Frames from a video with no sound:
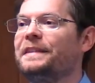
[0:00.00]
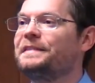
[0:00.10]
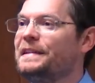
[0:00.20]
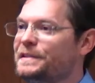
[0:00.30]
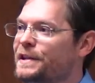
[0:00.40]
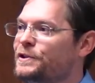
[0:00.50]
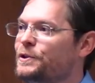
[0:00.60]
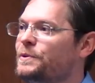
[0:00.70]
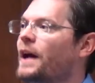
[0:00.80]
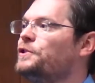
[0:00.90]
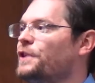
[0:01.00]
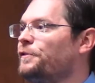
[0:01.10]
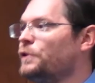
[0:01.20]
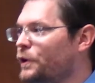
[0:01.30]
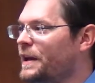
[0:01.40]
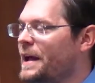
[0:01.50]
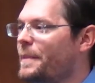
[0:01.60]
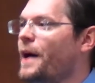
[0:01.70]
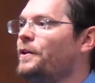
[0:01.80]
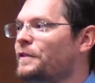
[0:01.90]
continue not just learning
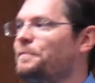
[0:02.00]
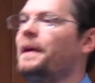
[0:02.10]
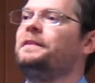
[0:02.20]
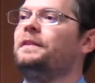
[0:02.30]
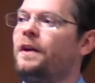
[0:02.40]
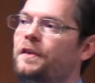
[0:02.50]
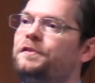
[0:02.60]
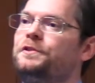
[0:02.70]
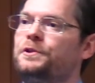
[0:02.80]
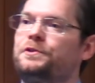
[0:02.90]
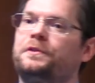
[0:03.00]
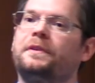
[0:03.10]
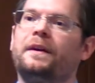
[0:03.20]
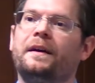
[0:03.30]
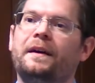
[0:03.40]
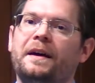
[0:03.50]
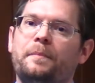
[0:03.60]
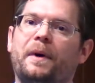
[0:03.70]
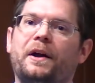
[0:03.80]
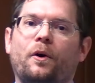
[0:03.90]
about and respecting the Constitution,
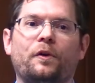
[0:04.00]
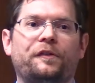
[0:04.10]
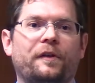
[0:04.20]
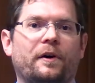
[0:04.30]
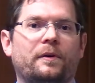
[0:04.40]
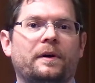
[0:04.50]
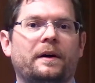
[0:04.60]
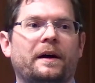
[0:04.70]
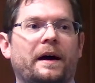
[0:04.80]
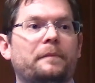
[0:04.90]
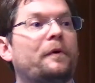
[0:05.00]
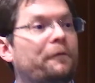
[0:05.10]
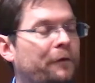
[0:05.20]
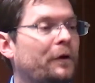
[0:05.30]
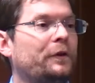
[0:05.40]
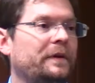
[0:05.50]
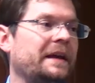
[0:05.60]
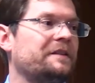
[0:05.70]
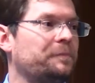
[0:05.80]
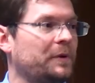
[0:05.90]
but also furthering
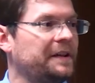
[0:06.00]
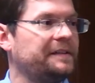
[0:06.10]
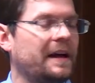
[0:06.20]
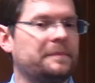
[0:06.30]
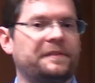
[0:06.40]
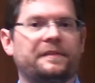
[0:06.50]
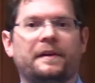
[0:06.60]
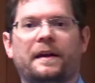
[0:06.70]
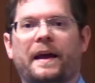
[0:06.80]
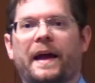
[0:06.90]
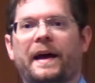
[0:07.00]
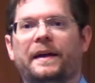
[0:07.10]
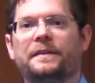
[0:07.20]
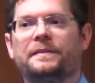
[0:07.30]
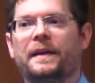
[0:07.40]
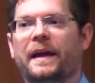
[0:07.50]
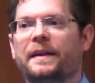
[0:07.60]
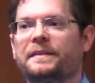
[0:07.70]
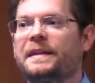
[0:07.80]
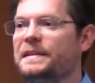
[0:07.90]
its precepts and
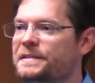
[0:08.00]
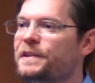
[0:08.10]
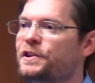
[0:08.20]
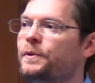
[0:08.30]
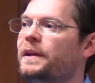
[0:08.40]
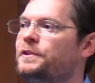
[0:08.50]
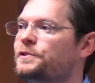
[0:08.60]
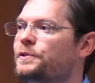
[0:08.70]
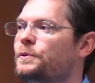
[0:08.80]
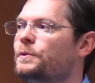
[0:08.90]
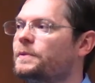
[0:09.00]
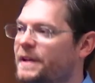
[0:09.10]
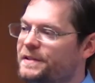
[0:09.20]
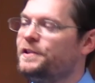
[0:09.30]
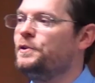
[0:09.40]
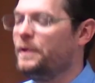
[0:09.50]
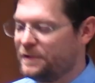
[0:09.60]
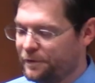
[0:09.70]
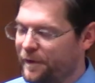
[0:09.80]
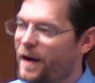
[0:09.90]
continuing
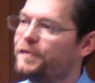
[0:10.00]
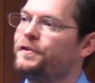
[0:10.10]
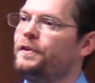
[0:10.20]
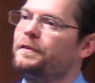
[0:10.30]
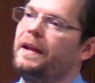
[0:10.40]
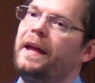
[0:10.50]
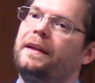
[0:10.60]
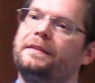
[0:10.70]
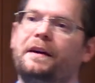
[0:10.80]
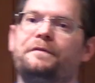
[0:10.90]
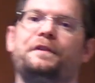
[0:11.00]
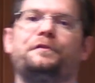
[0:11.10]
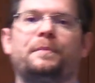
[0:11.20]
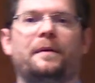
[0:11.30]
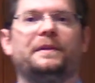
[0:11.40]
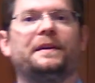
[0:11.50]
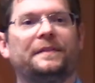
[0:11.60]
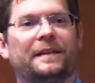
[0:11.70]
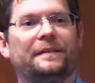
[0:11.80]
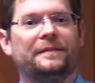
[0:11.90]
to foster and love this republic
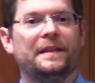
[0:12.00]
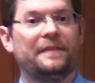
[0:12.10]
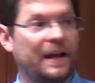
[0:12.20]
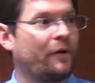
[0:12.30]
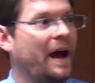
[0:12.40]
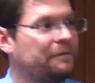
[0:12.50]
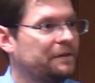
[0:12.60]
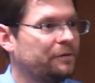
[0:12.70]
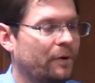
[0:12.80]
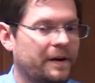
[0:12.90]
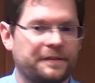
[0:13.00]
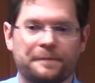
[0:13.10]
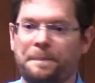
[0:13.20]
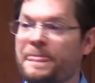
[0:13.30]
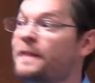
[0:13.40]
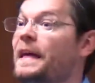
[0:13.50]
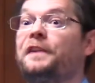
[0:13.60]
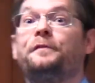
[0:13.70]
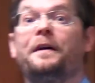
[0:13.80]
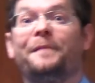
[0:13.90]
that they crafted for us.
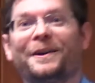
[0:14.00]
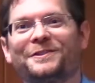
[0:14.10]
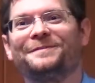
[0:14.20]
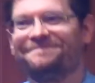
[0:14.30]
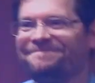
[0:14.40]
Thanks very much.